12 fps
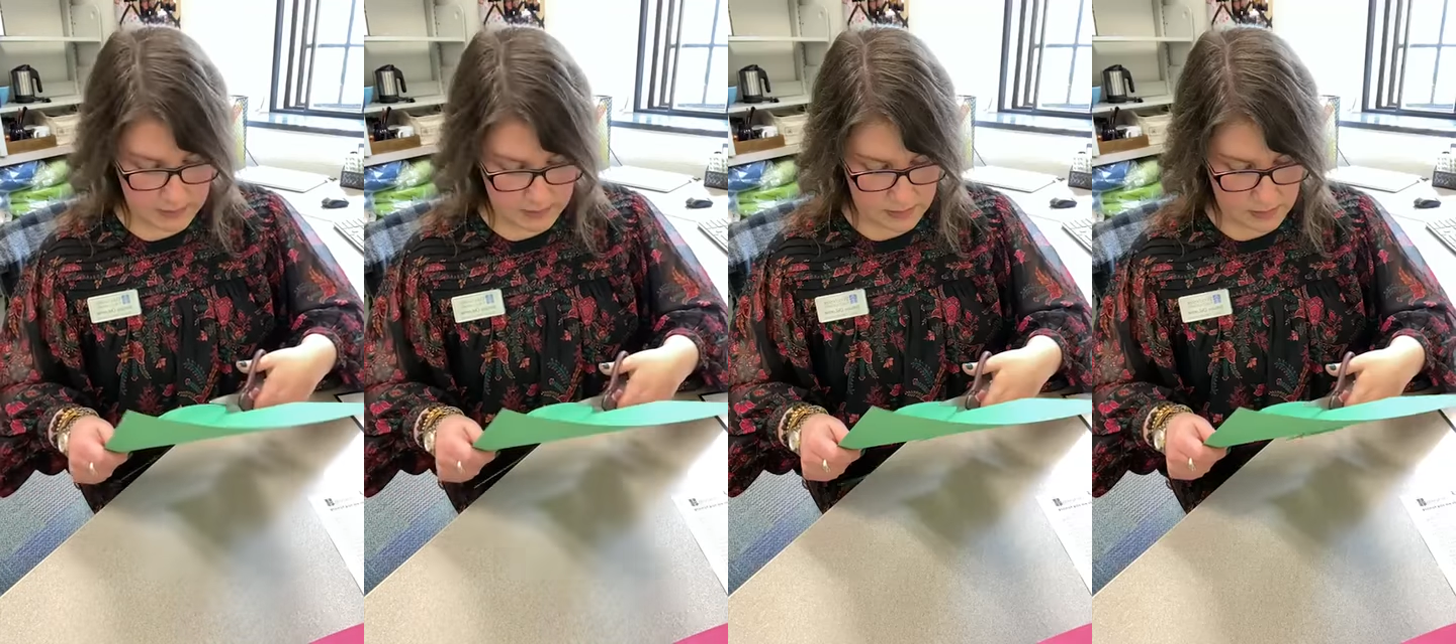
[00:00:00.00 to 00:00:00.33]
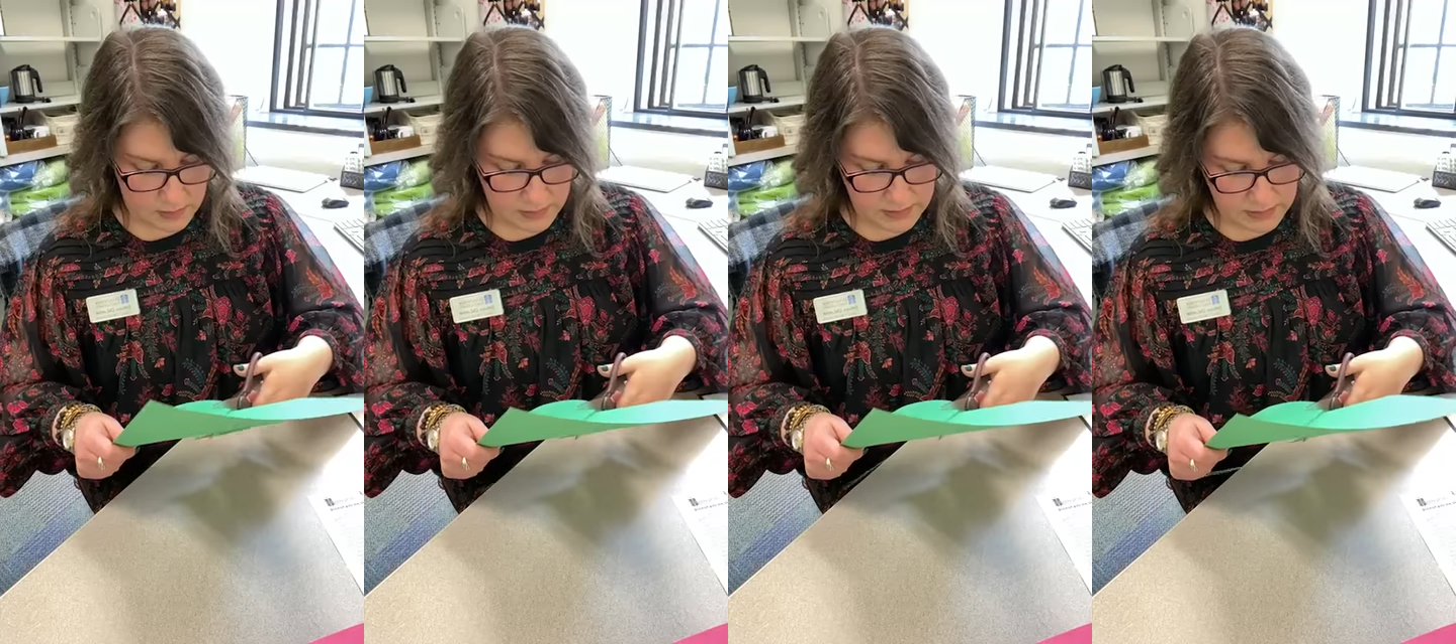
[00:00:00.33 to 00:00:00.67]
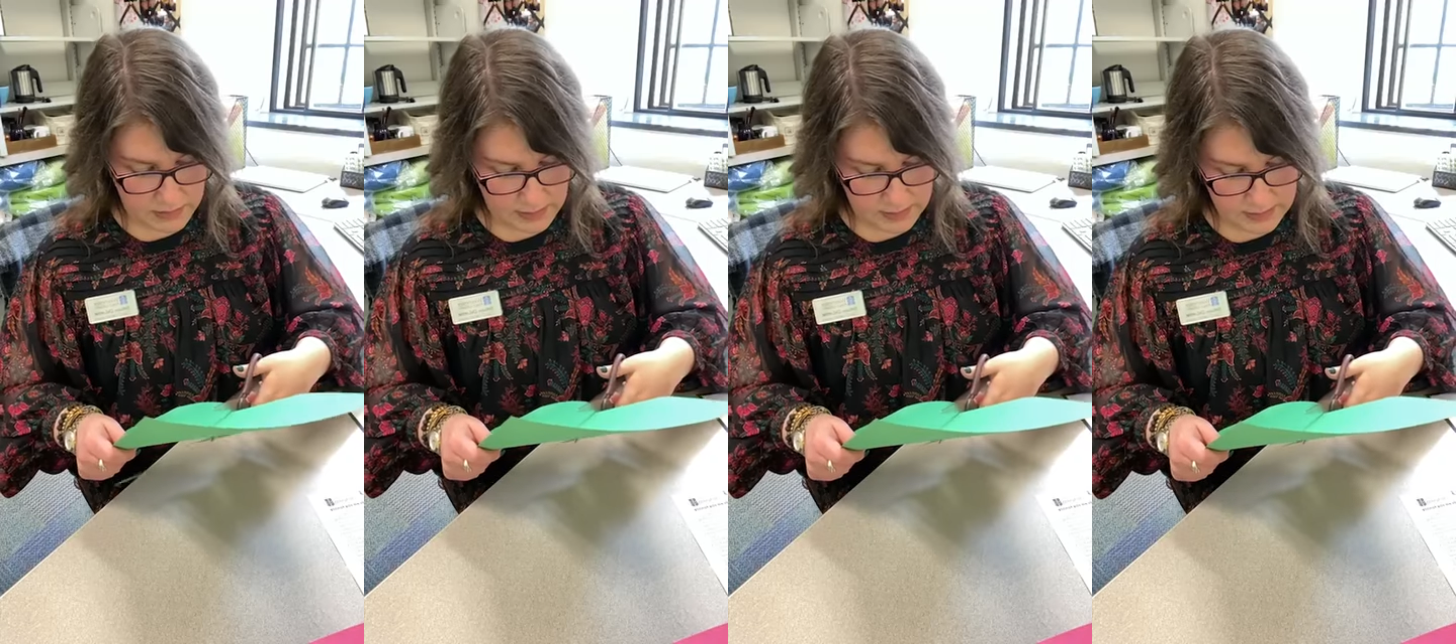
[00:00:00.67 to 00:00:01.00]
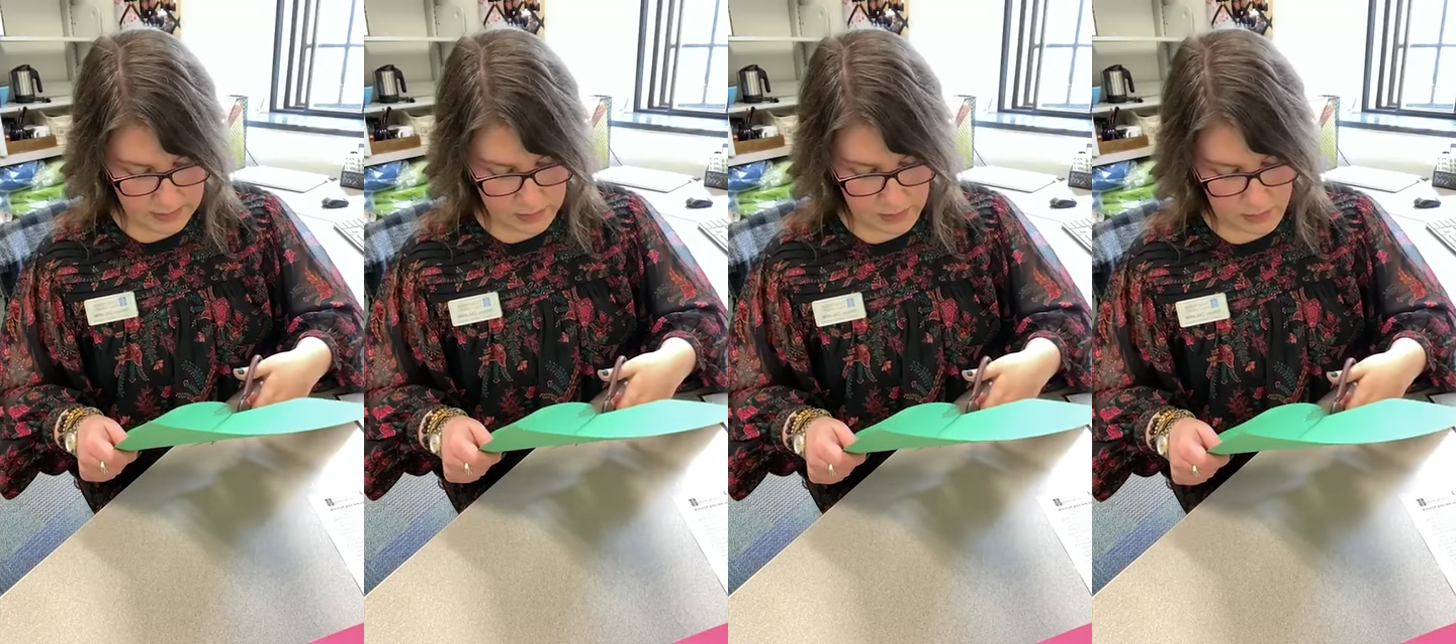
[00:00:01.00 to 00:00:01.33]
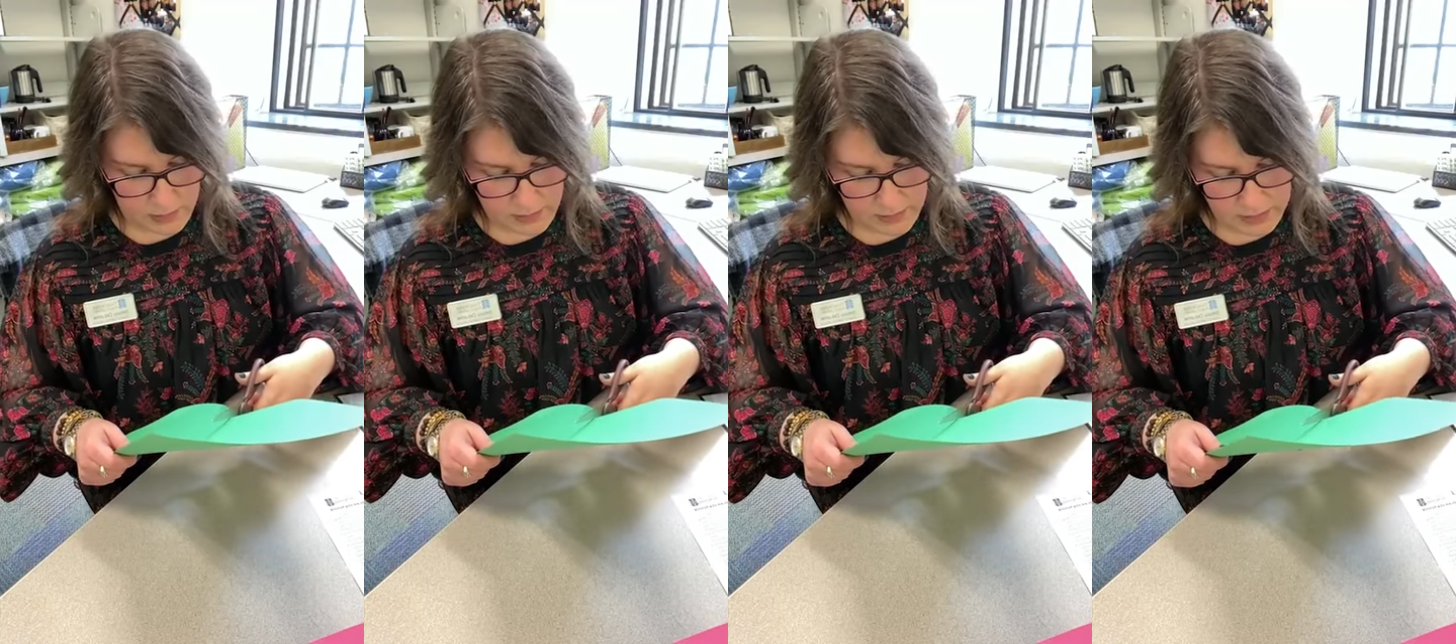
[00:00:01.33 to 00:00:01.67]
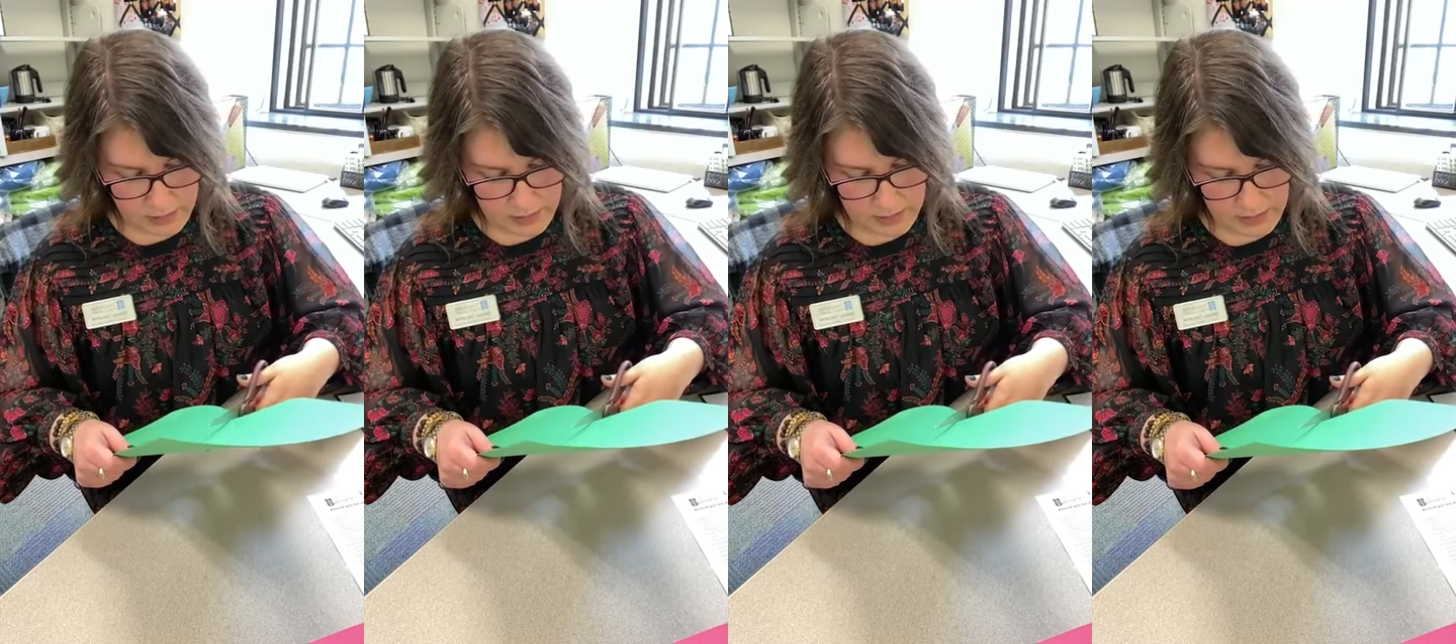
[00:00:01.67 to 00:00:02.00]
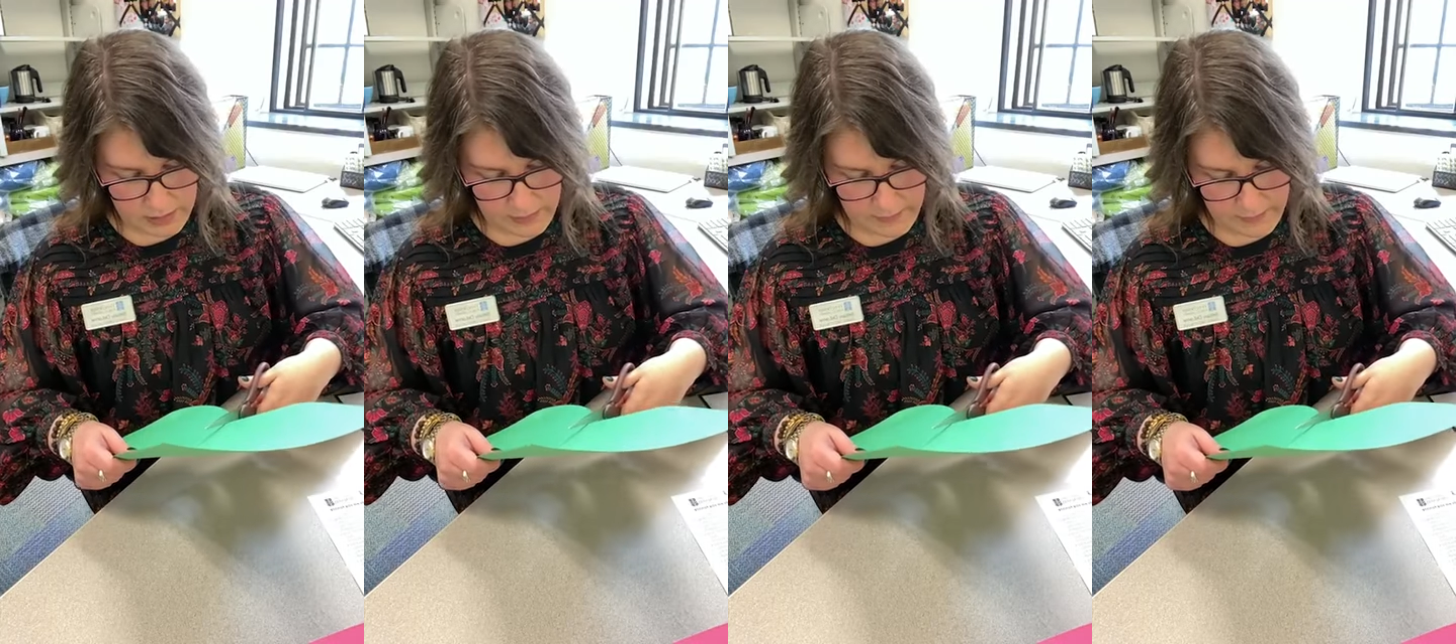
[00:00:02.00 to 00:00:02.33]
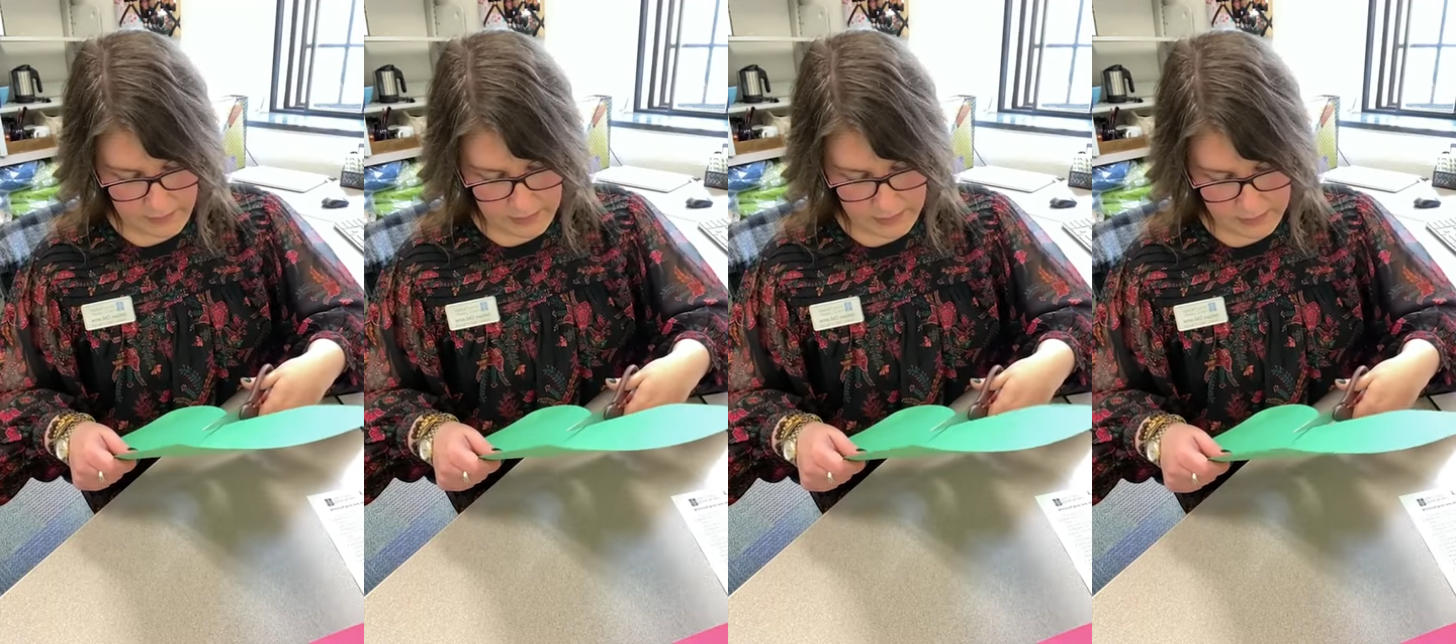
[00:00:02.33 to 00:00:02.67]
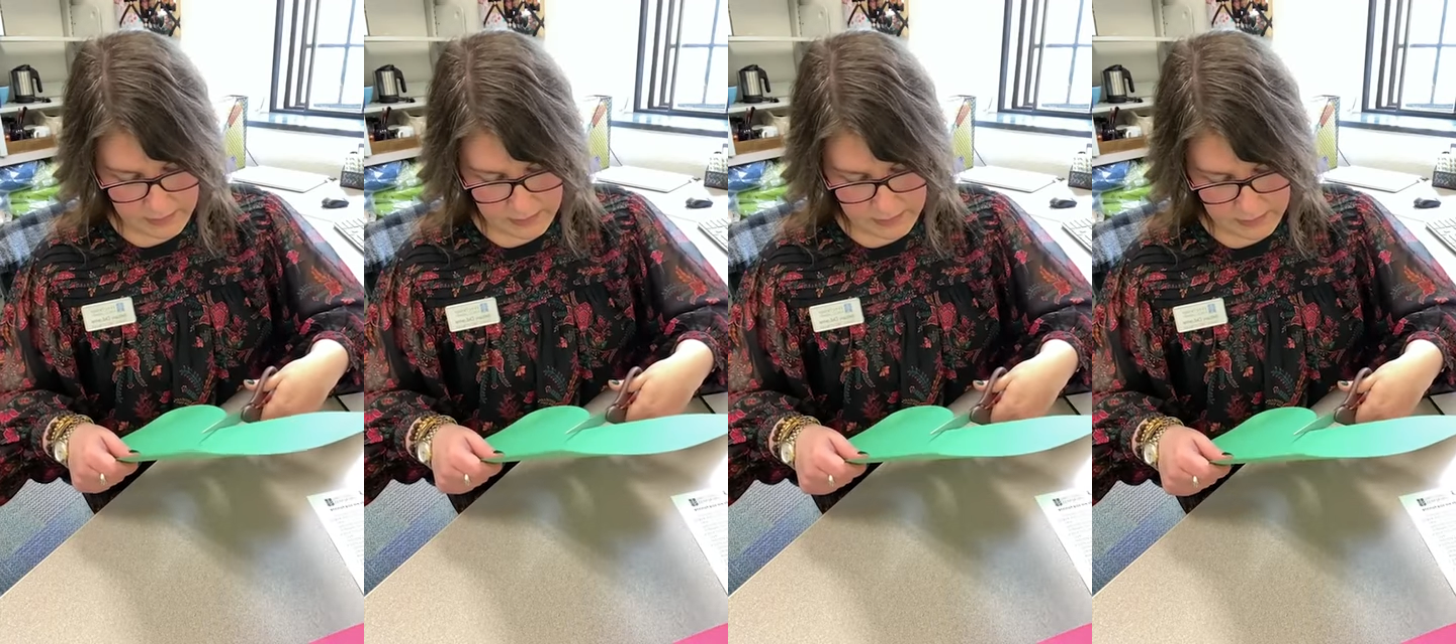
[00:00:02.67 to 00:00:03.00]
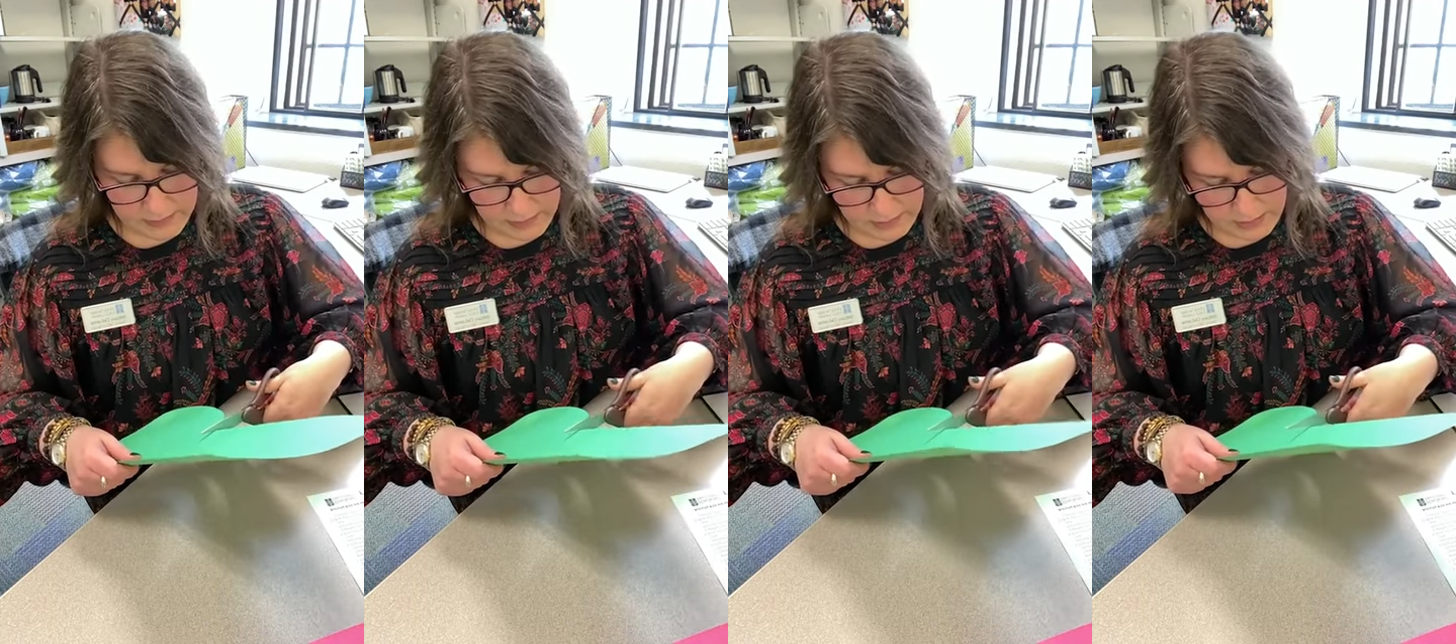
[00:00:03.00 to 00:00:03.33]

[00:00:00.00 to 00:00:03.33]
So let's encourage our young friends